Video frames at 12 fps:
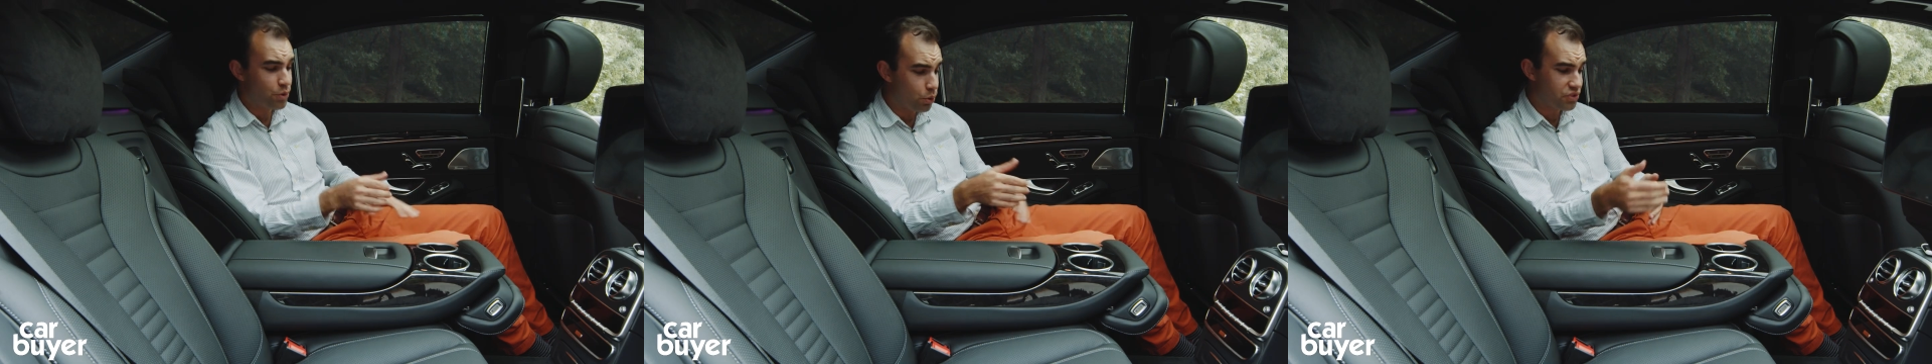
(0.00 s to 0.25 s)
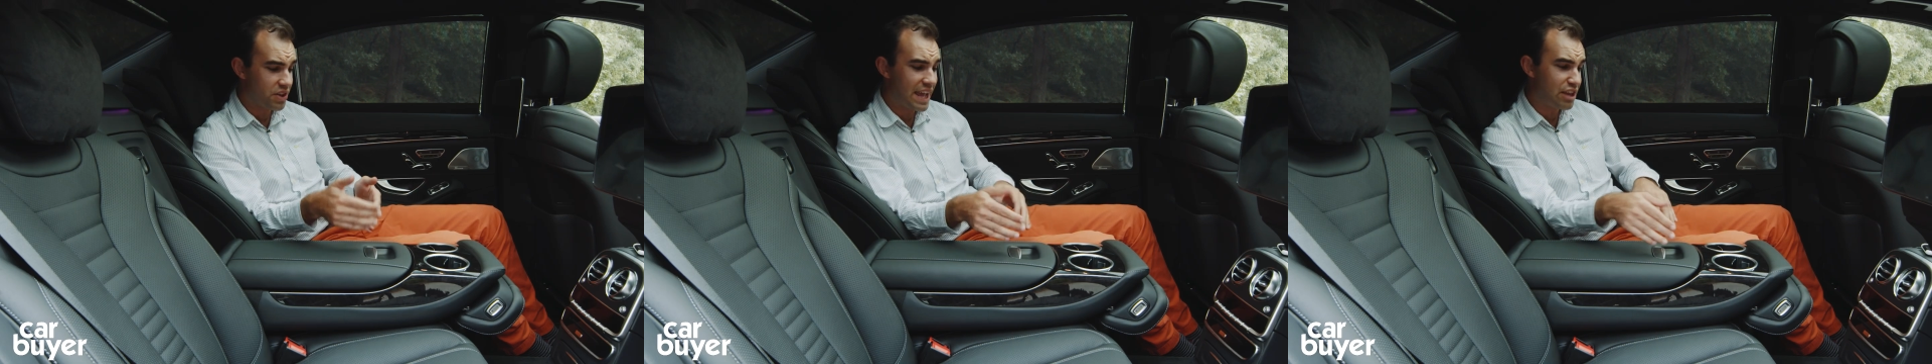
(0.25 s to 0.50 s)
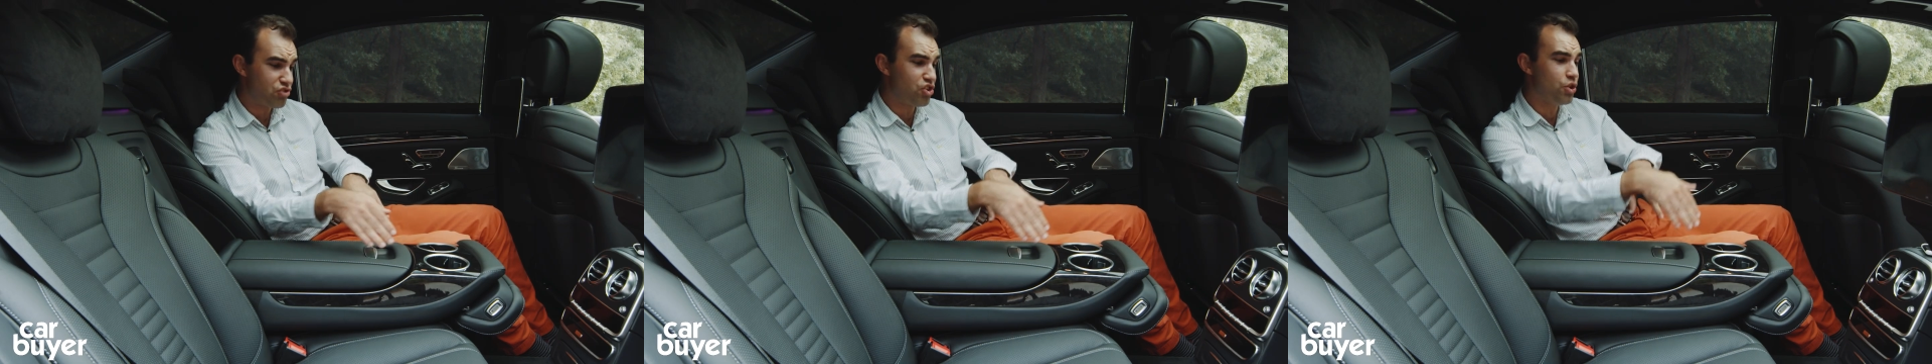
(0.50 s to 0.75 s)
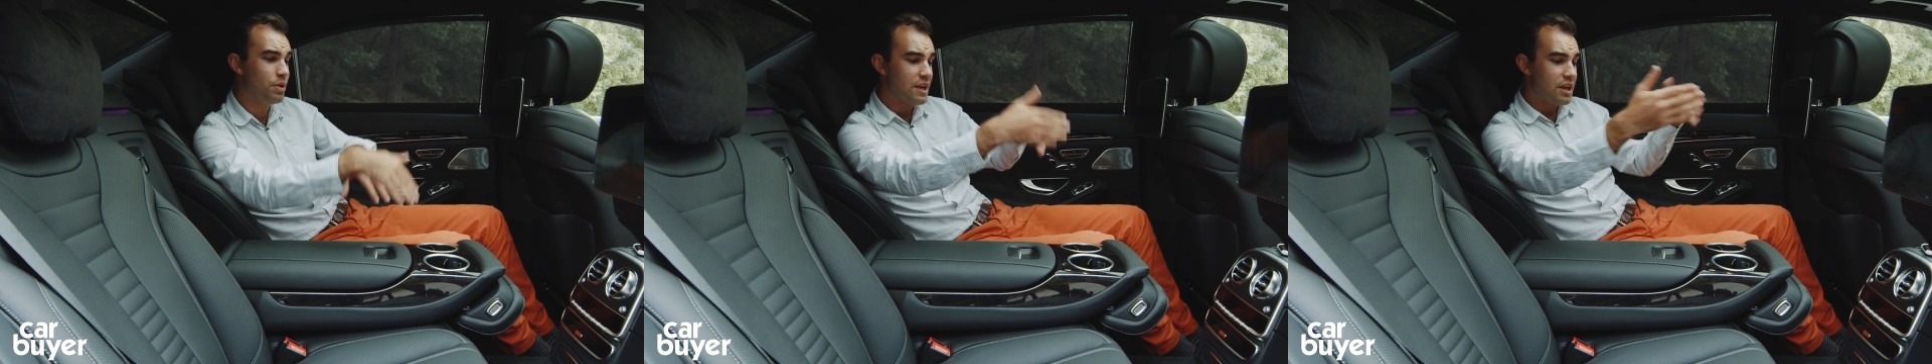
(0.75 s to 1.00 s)
You also get
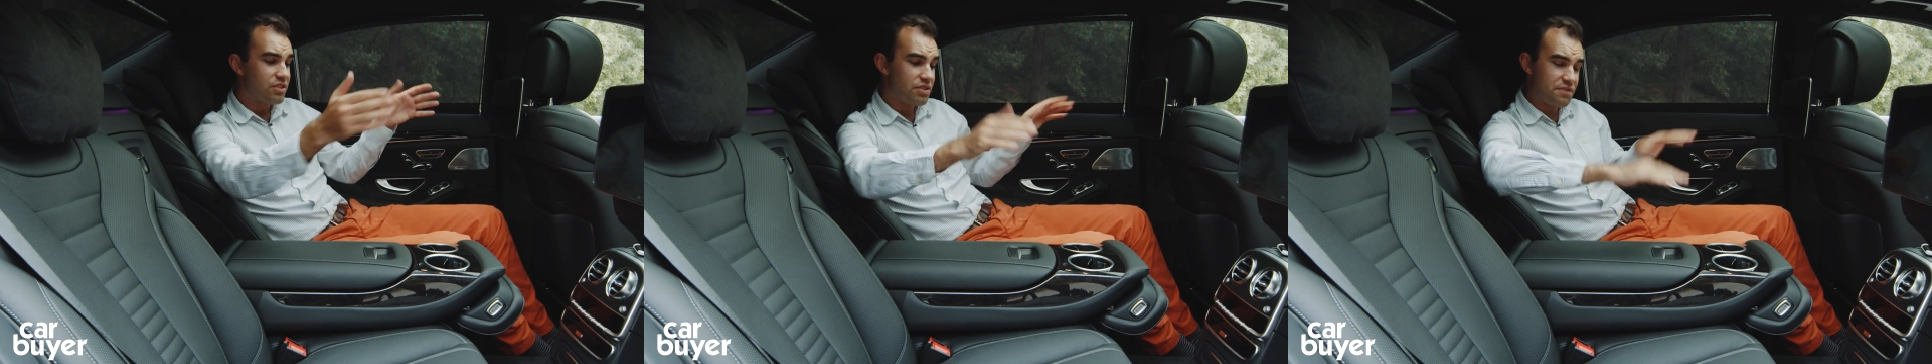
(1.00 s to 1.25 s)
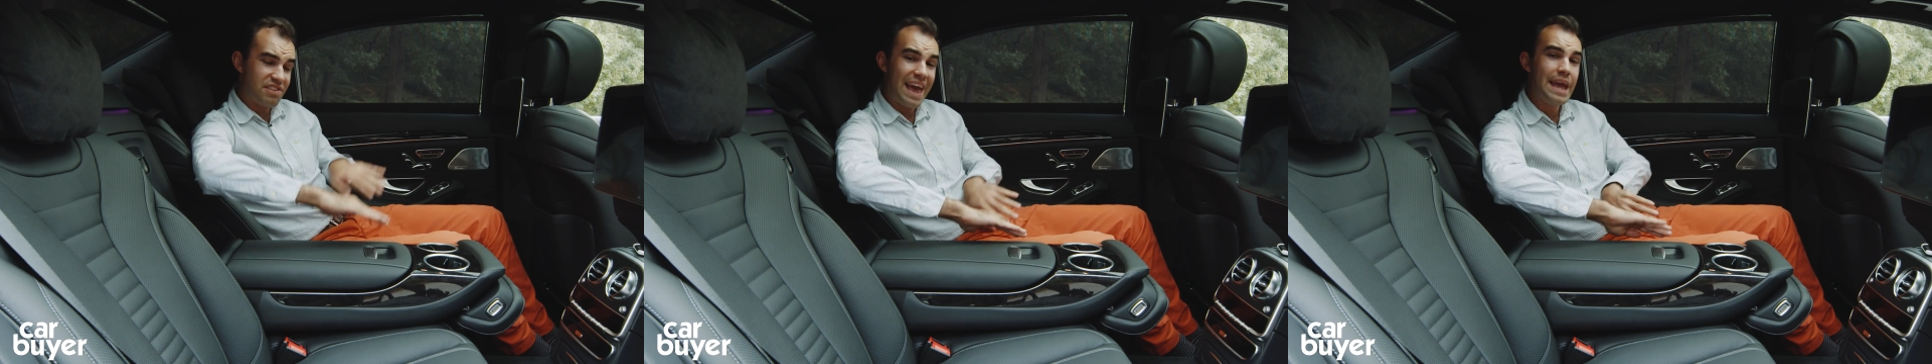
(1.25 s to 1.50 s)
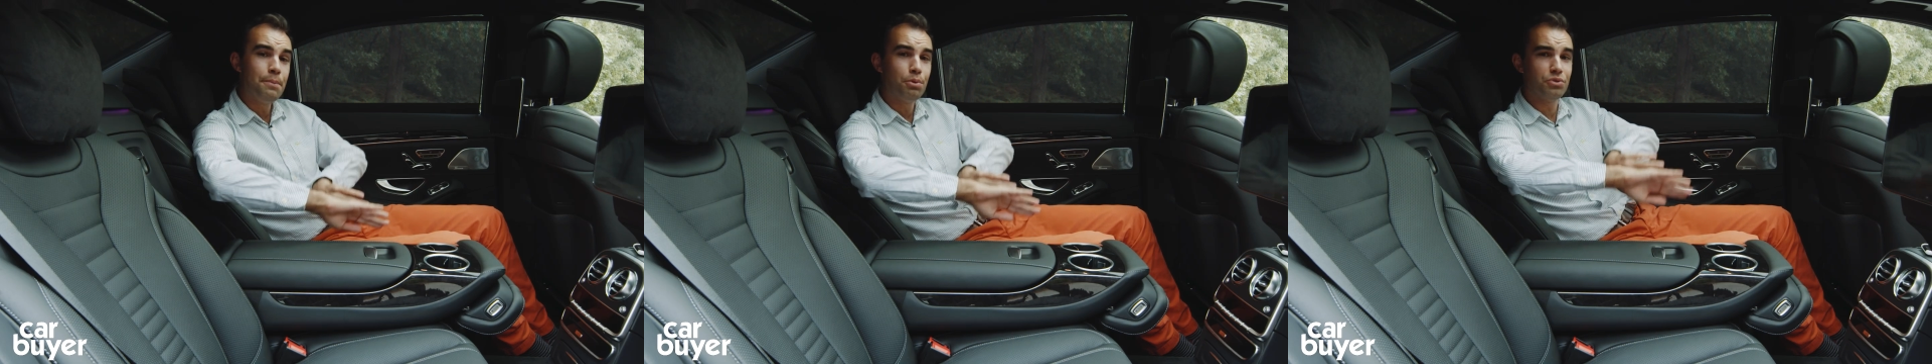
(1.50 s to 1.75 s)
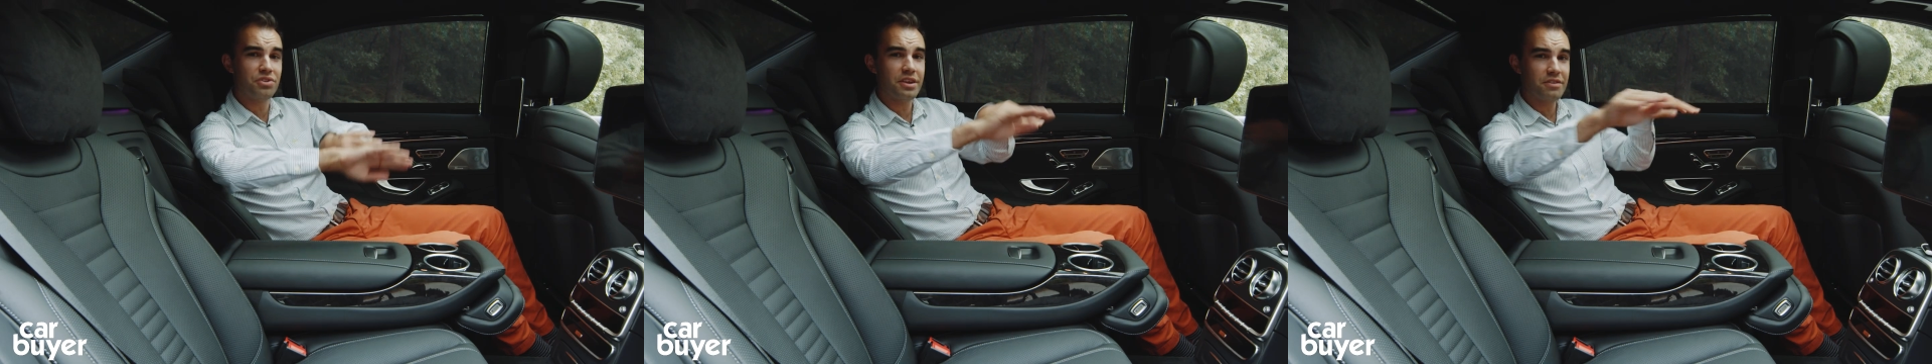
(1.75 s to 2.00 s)
2 sort of
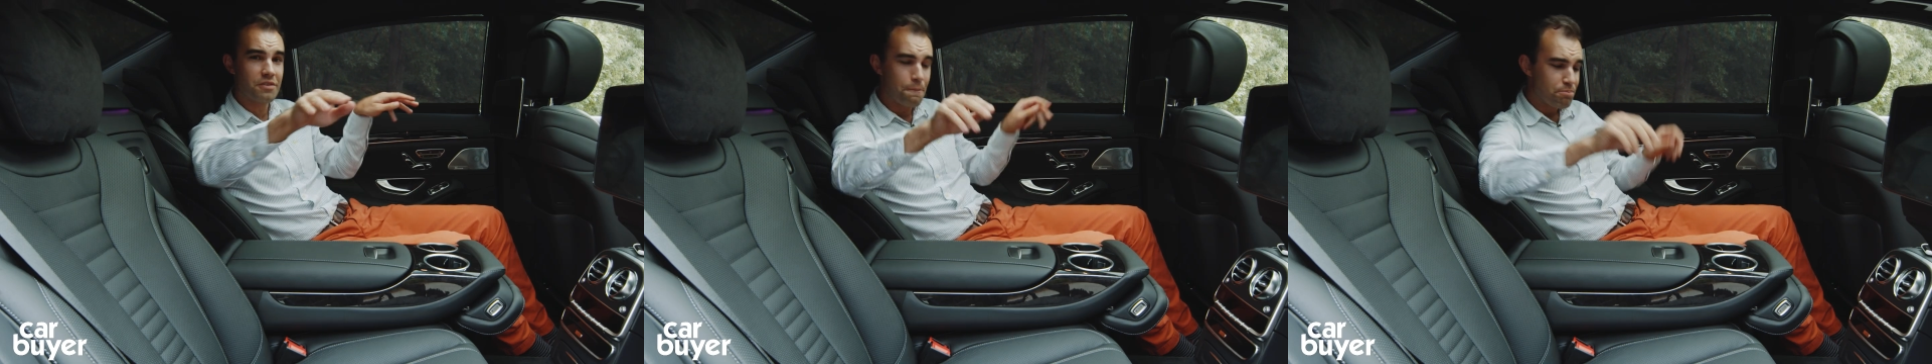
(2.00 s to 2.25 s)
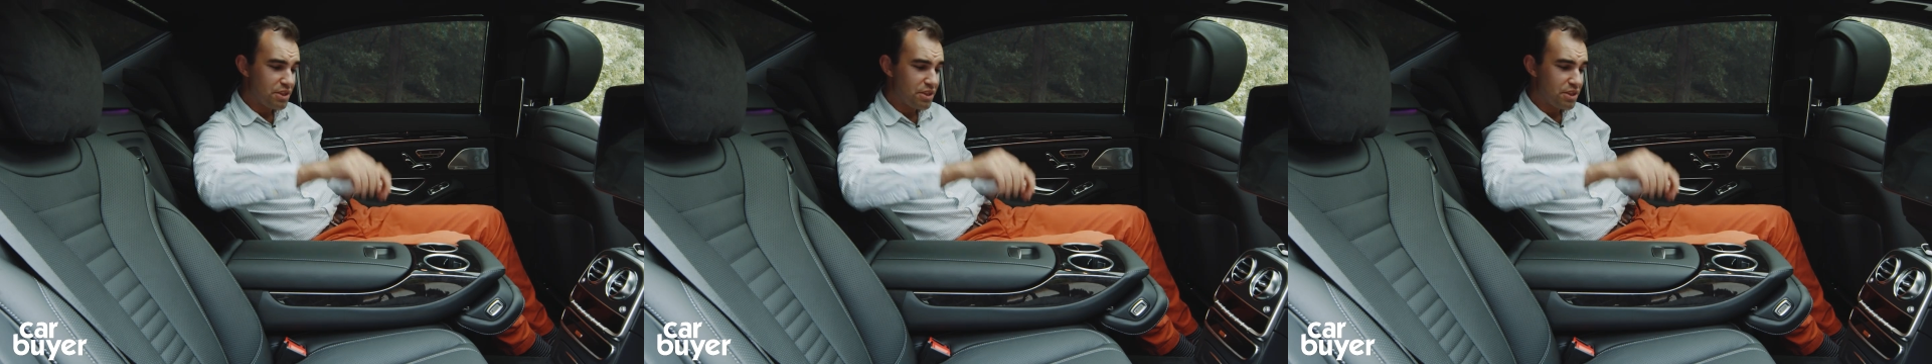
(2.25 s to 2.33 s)
tables that